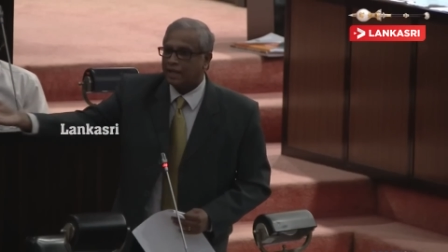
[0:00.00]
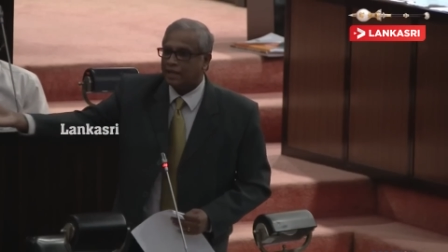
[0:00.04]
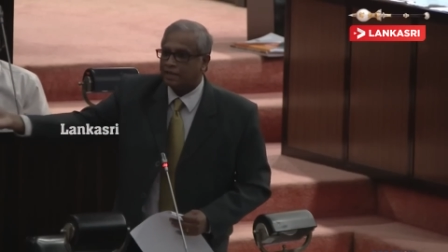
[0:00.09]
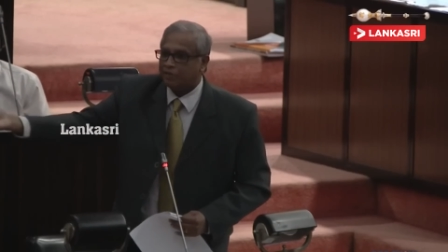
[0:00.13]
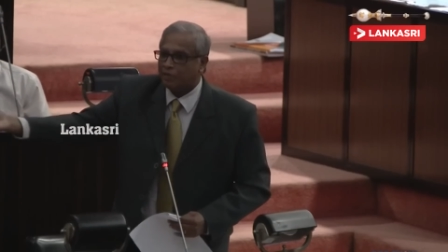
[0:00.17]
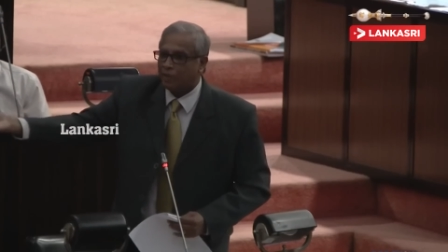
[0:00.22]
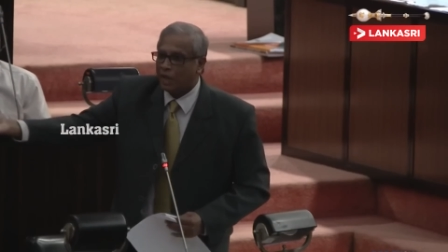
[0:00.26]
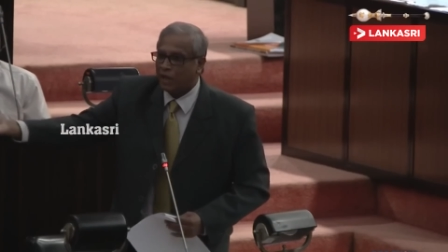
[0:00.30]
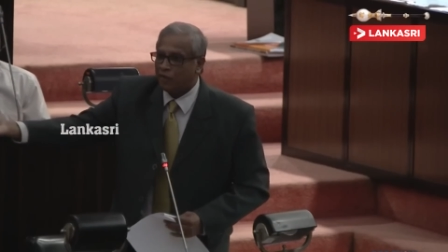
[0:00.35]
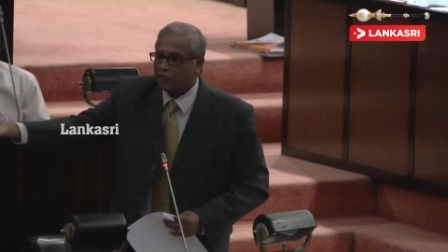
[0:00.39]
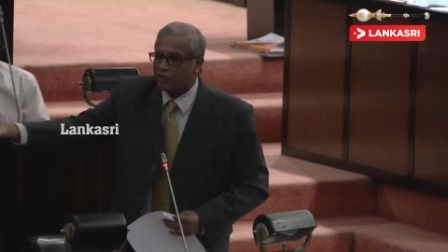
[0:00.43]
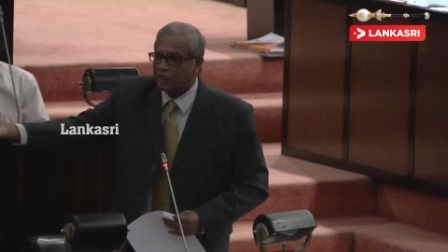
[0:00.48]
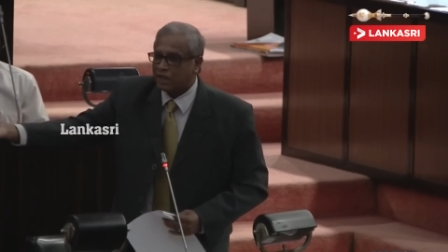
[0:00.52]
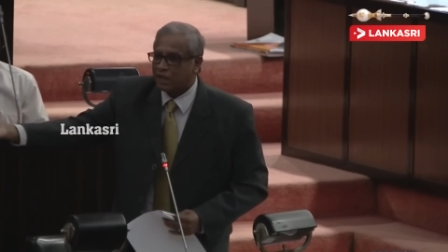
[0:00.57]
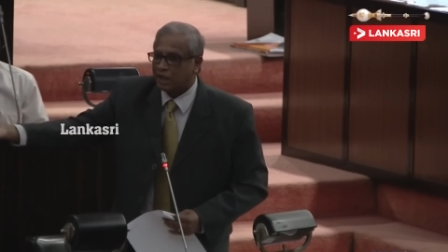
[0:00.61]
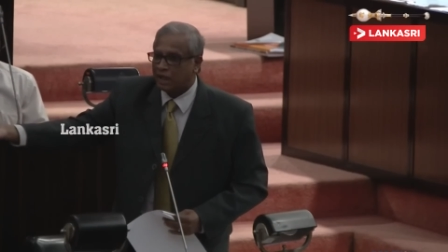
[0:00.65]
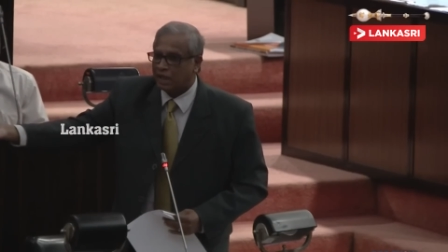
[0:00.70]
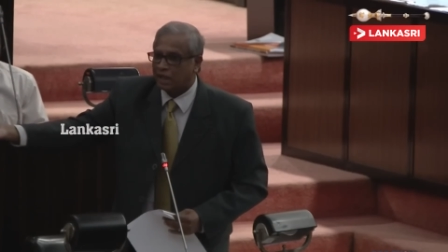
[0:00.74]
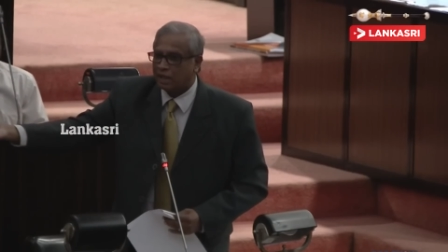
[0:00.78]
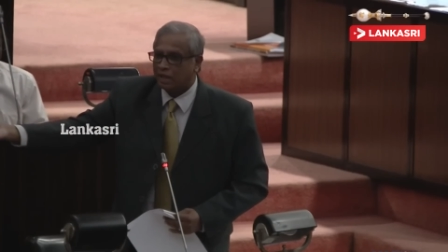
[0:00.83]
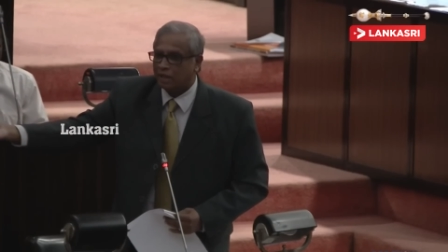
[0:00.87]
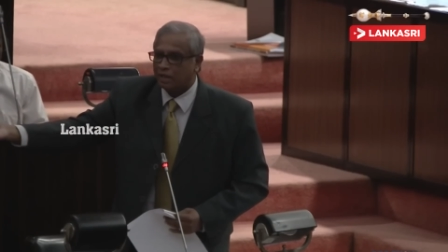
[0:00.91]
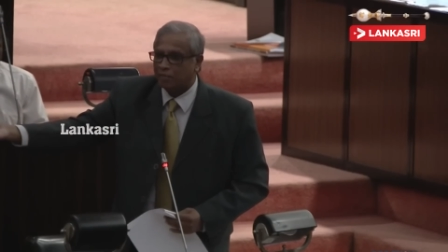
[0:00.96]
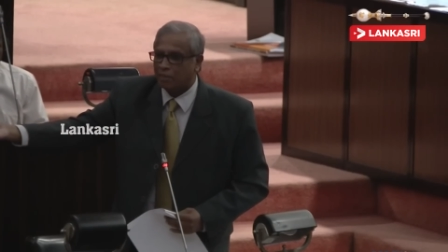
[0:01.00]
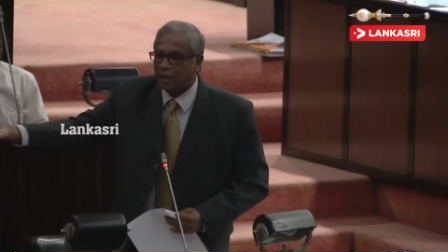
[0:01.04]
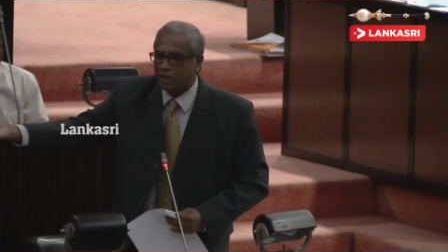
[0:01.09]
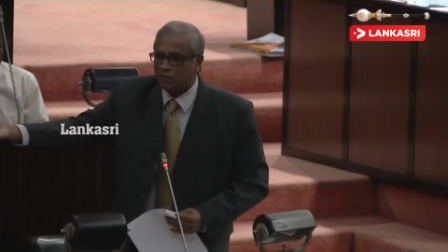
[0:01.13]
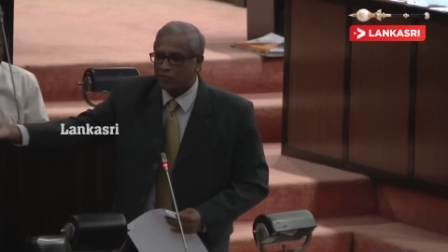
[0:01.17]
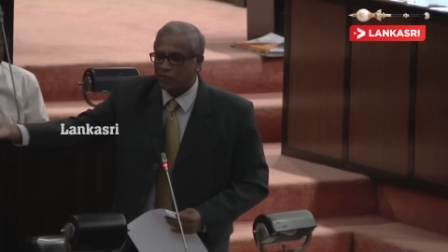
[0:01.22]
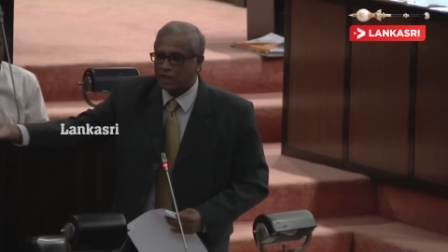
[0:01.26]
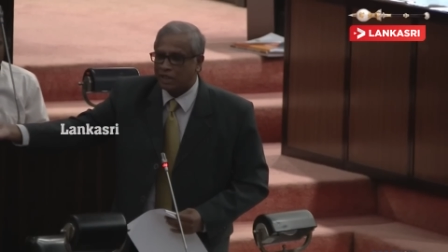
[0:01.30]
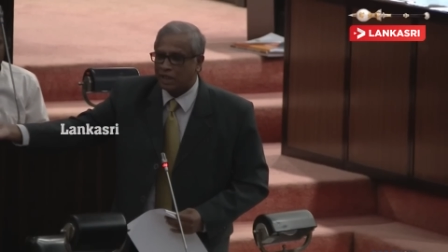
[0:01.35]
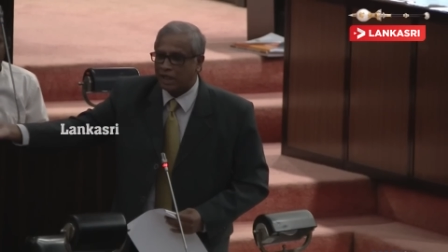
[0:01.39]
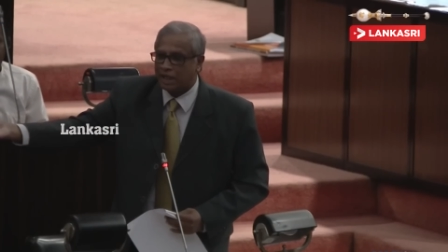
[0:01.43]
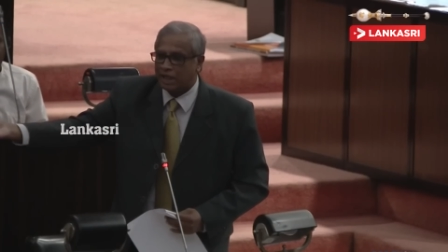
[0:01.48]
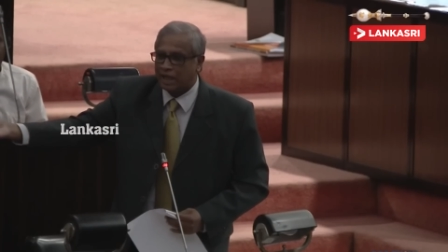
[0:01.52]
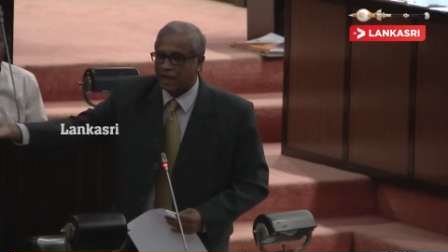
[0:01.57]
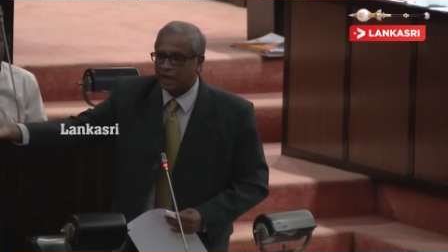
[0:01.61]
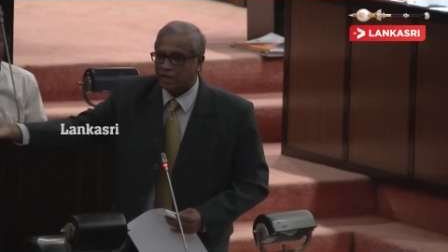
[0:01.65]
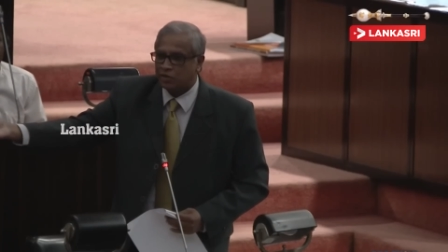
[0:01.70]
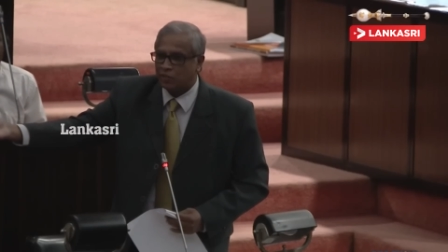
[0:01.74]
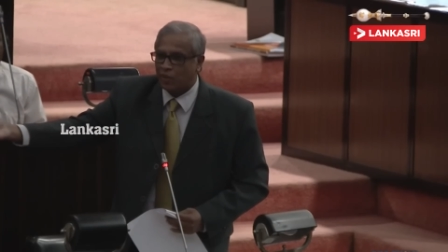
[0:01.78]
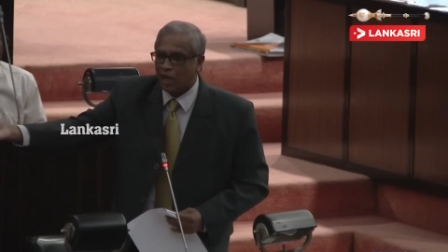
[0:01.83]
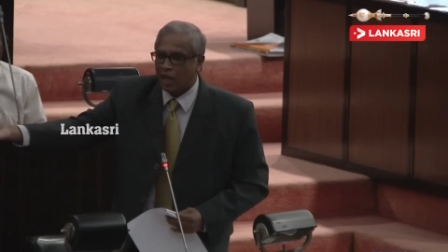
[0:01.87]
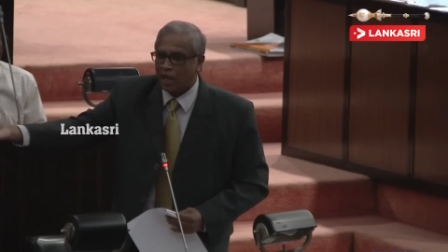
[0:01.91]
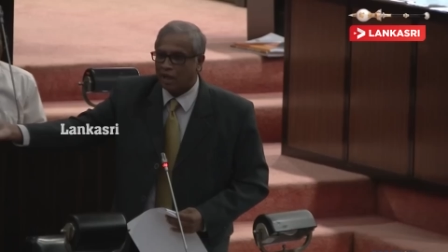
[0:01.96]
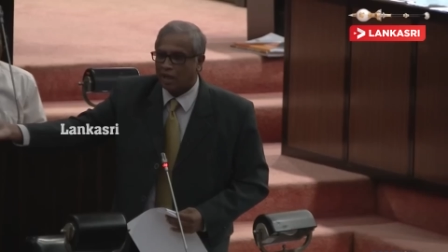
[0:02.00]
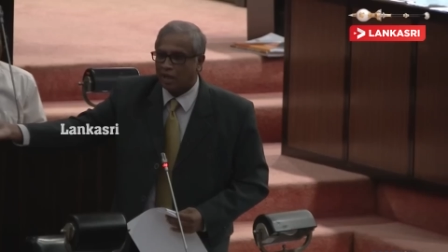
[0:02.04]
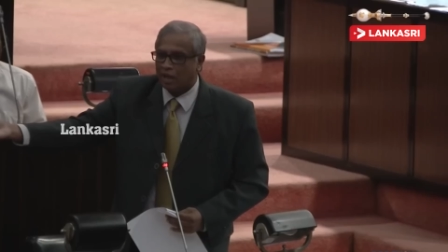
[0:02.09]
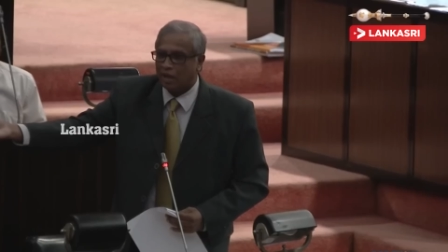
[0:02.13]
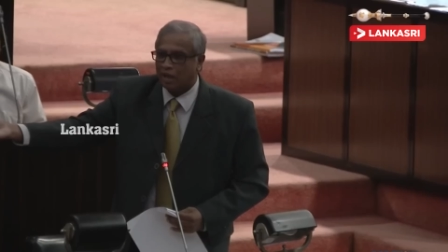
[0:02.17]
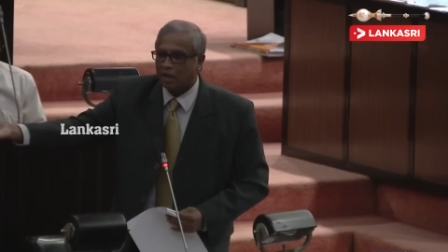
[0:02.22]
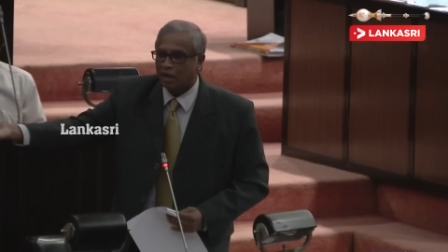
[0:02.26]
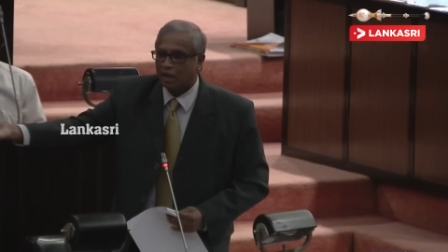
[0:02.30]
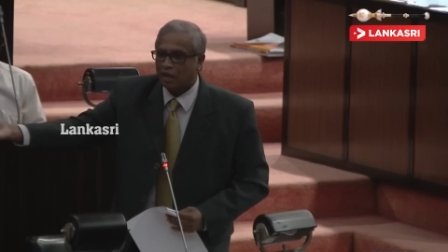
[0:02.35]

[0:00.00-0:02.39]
is beneficiary as well.